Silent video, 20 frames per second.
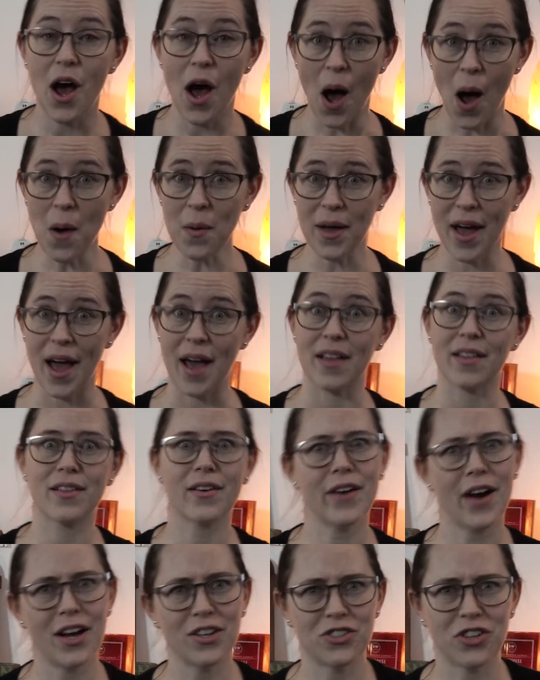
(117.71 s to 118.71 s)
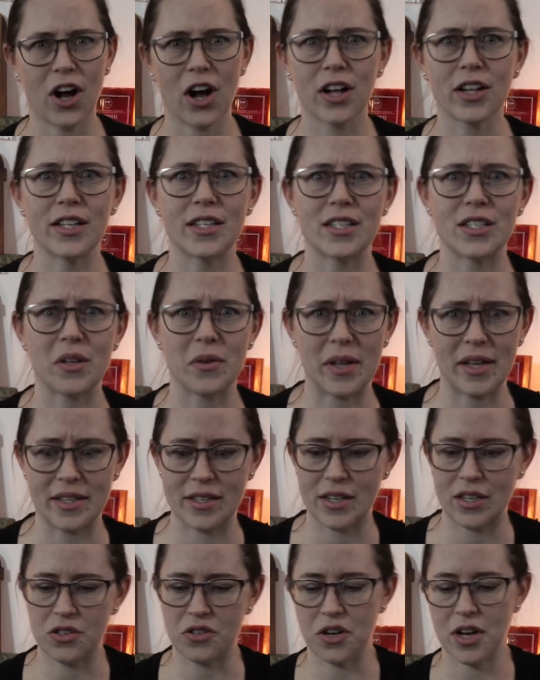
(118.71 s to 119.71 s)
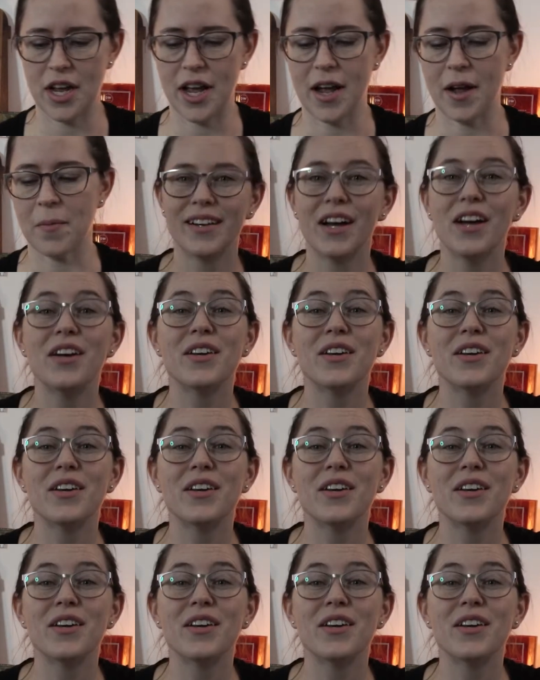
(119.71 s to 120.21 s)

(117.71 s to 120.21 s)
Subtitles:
Okay, they're hot chocolates, so let's get drinking.